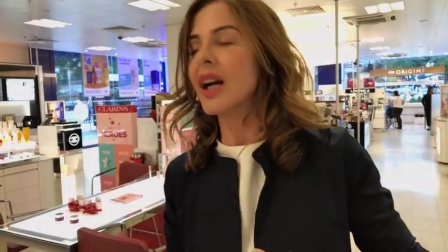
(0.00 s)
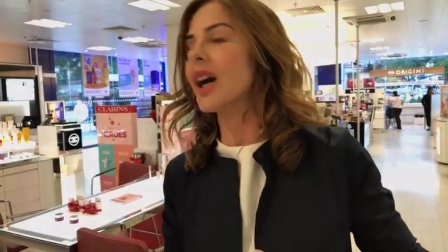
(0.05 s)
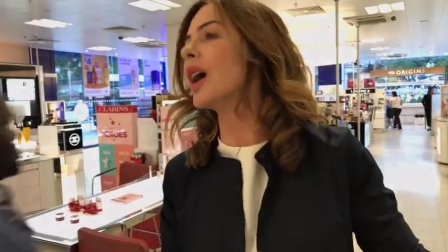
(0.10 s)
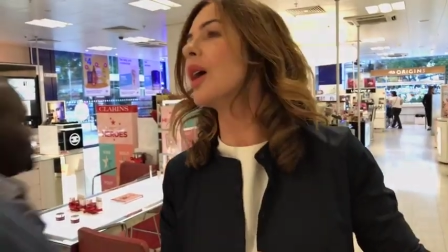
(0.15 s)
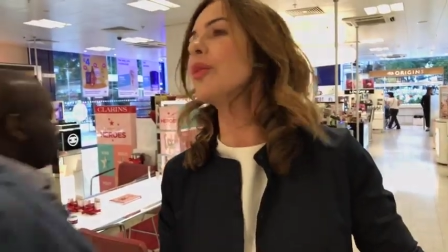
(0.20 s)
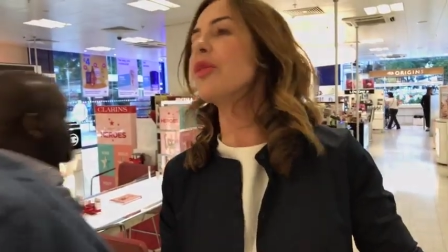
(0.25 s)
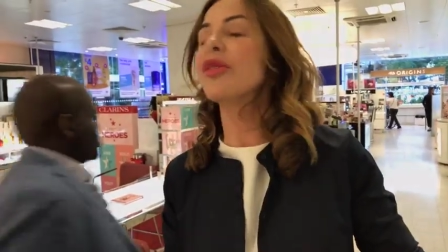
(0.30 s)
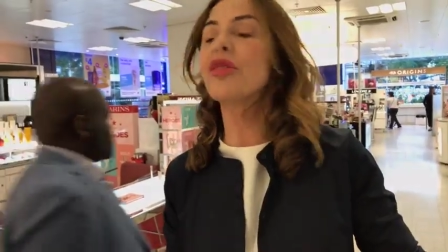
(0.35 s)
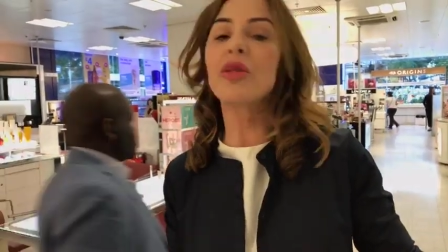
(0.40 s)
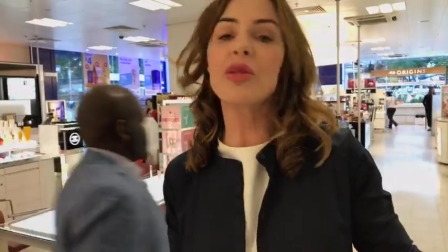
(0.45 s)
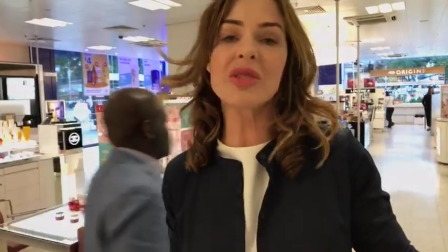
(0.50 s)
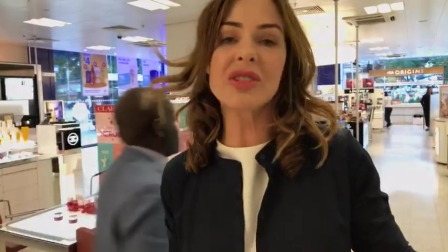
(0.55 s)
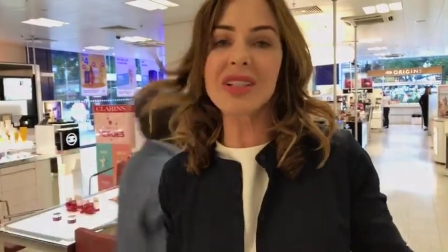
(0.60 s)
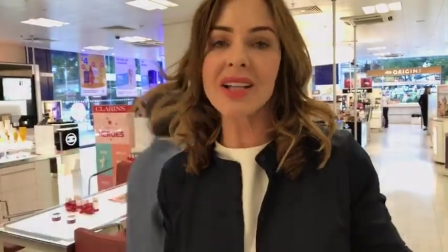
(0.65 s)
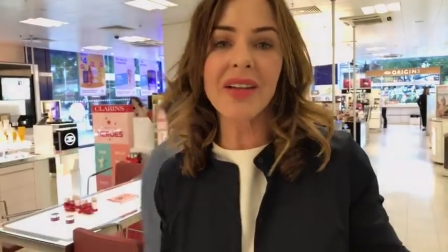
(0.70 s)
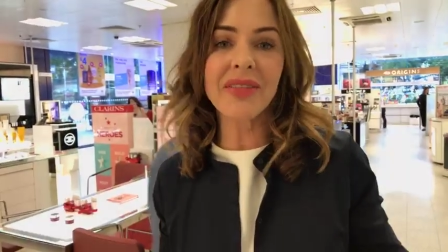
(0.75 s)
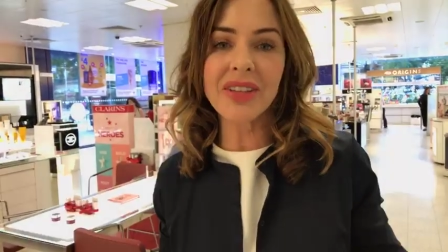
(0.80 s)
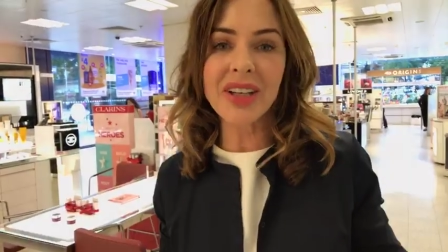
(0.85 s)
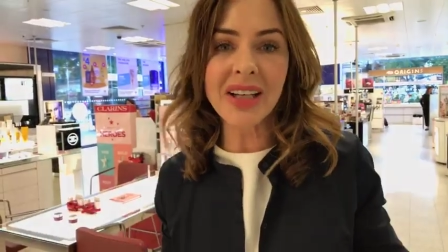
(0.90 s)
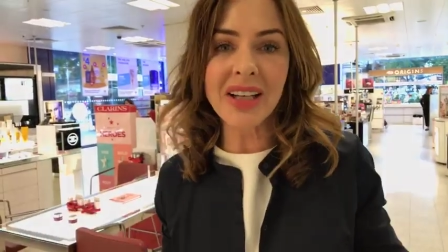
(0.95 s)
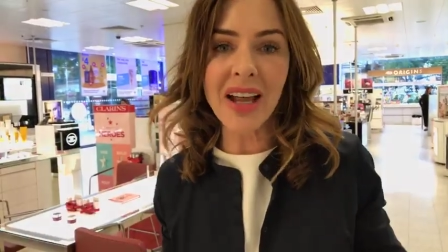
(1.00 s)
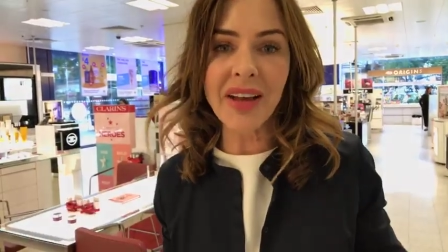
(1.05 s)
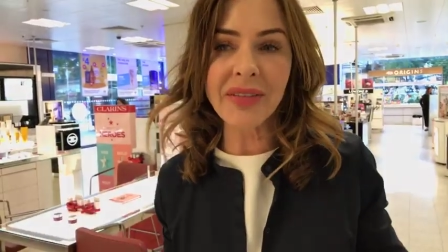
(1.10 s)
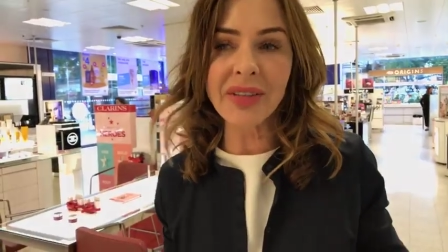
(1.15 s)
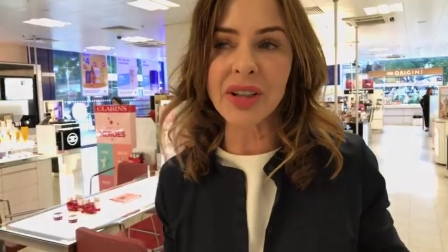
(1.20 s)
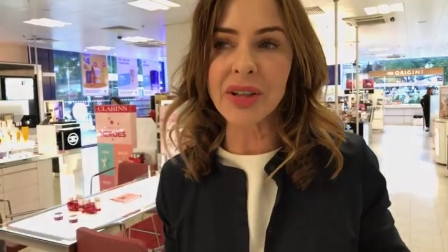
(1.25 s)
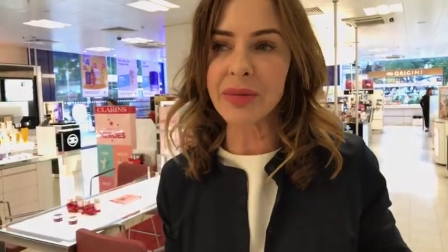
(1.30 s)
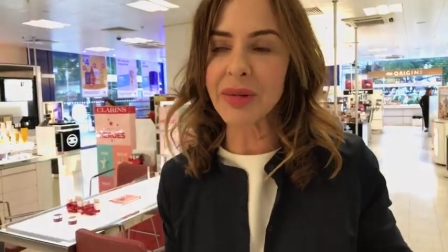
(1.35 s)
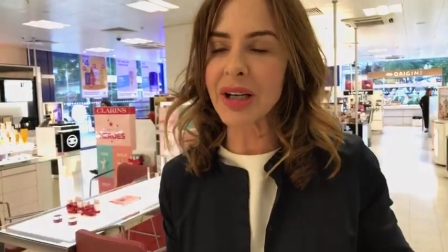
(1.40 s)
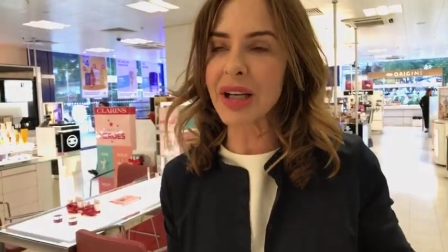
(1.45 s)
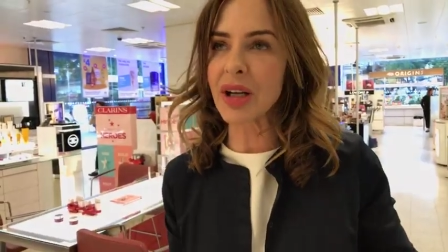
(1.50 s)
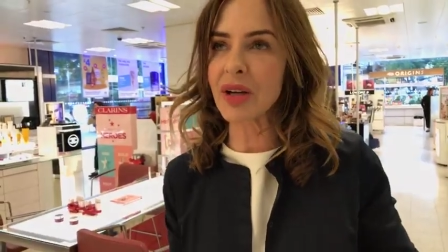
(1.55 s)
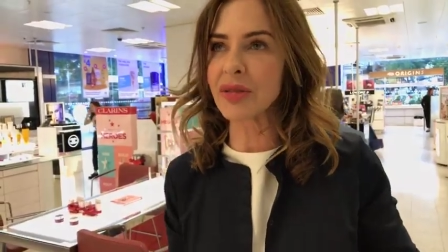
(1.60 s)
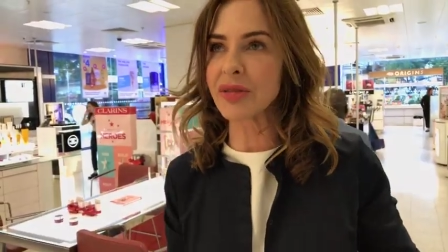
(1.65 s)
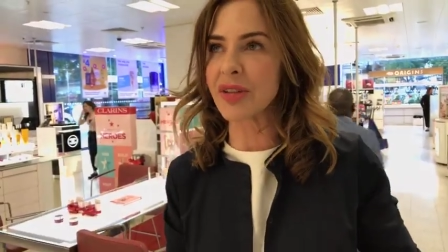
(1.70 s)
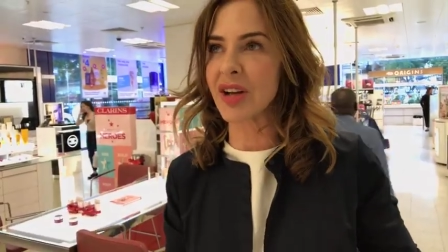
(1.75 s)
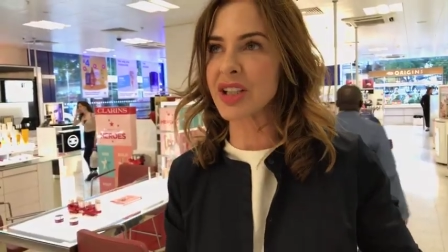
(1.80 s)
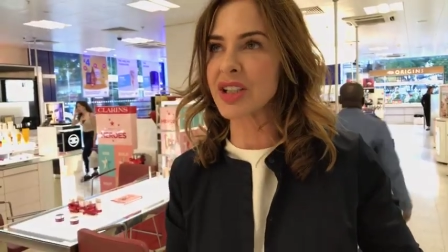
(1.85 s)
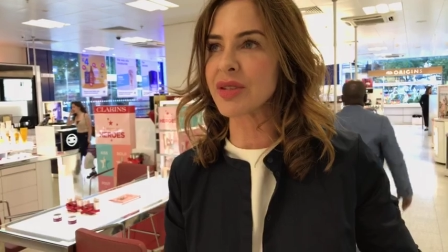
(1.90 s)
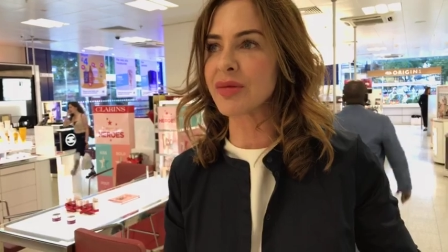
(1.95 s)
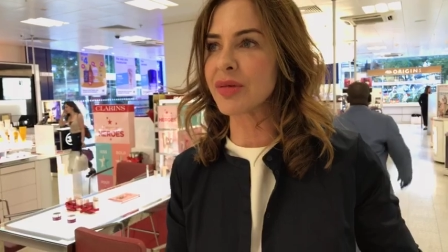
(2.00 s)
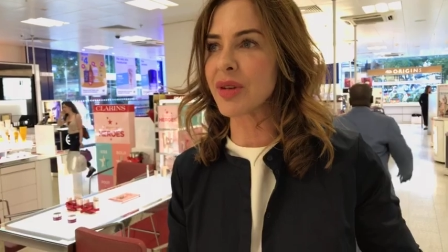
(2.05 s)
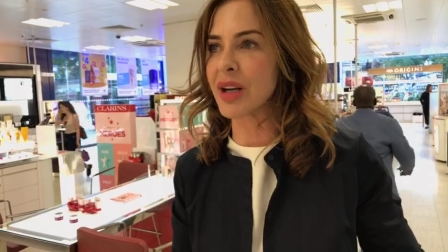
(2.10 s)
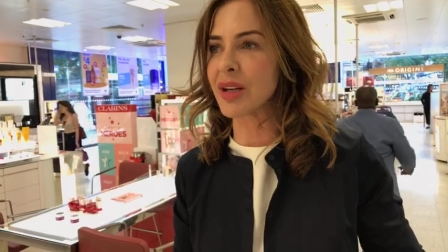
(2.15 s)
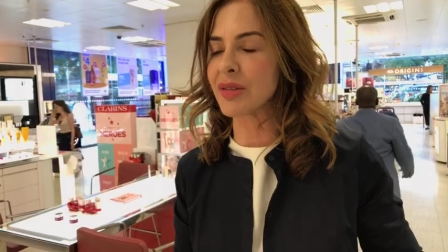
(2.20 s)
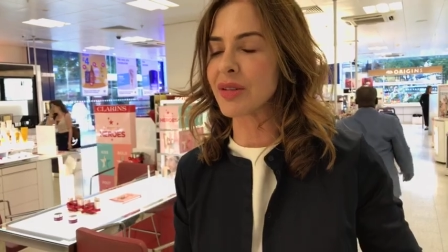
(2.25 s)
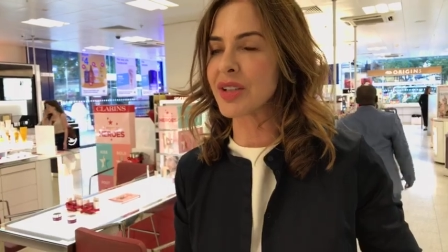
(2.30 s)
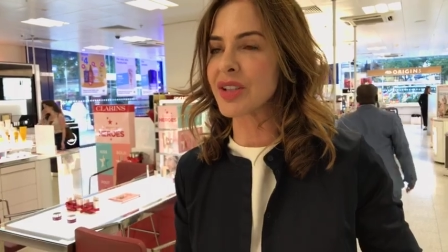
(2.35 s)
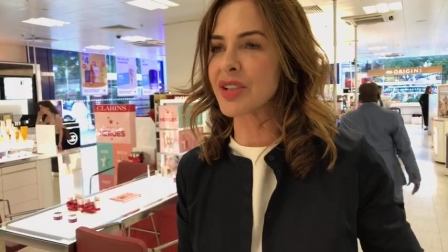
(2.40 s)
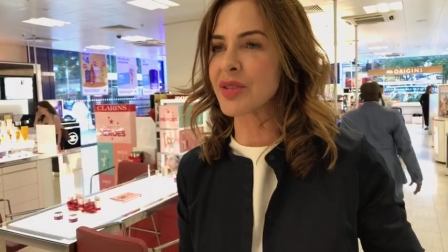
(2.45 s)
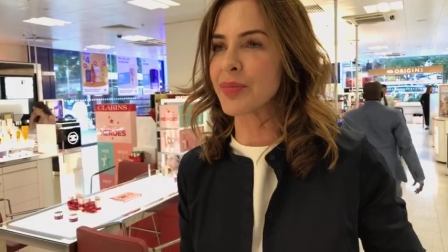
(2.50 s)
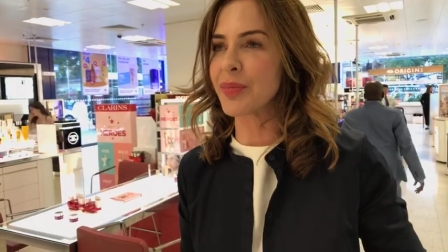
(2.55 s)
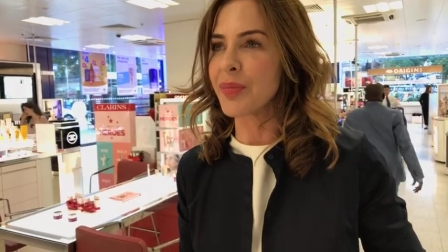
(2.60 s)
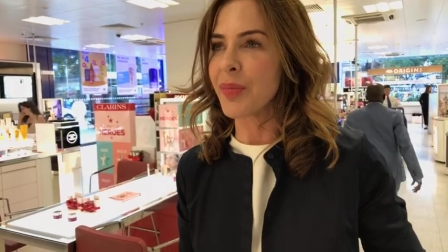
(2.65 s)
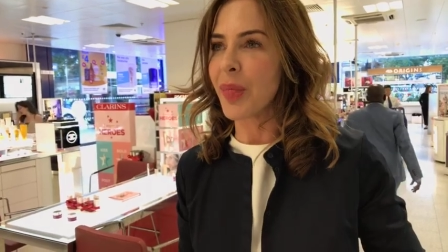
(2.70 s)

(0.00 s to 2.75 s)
Um, 4711, a really old-fashioned fragrance.